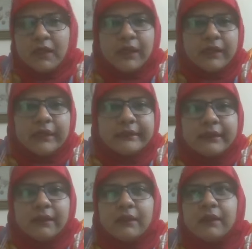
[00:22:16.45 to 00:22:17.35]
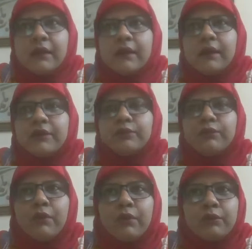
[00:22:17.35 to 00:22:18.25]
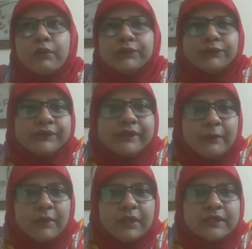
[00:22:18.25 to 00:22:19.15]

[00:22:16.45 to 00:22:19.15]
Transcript: I think it's more towards your stamina.